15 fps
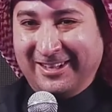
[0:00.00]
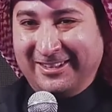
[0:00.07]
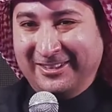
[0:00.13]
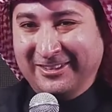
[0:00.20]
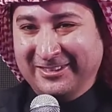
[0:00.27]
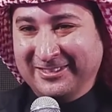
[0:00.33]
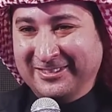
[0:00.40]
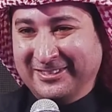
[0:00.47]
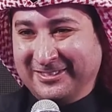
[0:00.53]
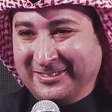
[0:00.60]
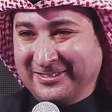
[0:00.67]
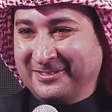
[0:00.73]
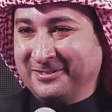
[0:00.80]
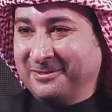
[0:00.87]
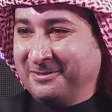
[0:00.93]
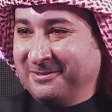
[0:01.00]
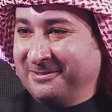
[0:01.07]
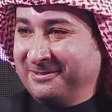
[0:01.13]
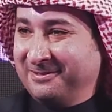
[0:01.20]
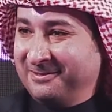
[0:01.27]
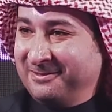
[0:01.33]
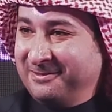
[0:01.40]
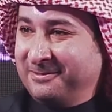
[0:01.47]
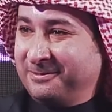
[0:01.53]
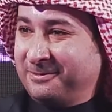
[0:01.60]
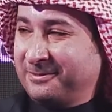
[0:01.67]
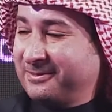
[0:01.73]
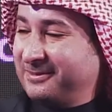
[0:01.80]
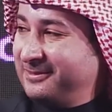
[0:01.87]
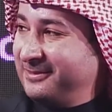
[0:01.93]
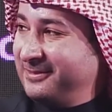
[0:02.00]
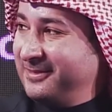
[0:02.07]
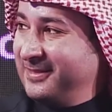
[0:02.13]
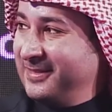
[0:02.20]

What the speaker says: Thank you, Abdulaziz. Mr. Saud, you